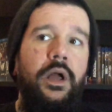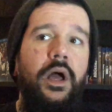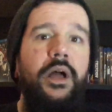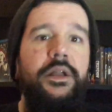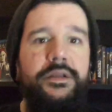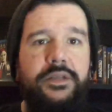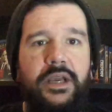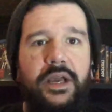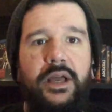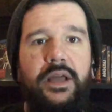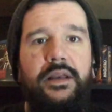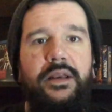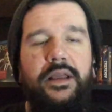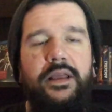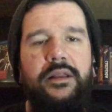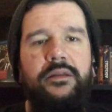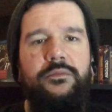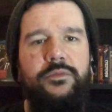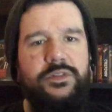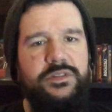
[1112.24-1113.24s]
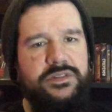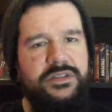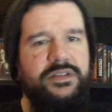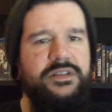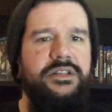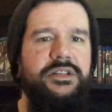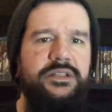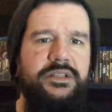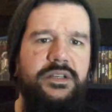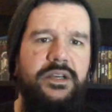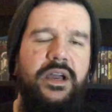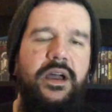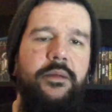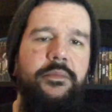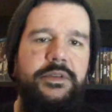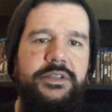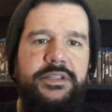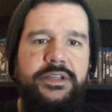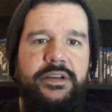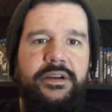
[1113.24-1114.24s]
uncut and was listening to
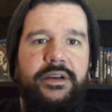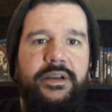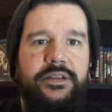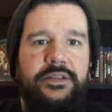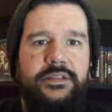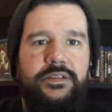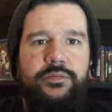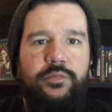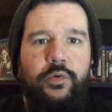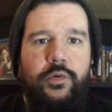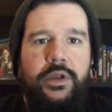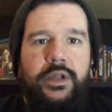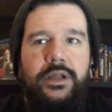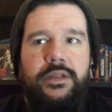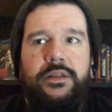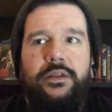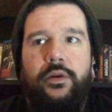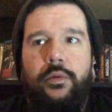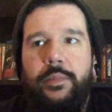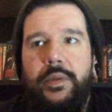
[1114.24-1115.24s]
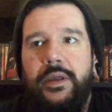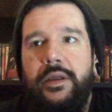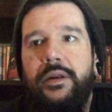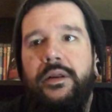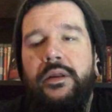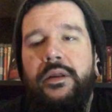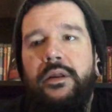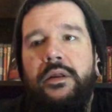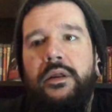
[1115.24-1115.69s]
commentary this morning a little bit.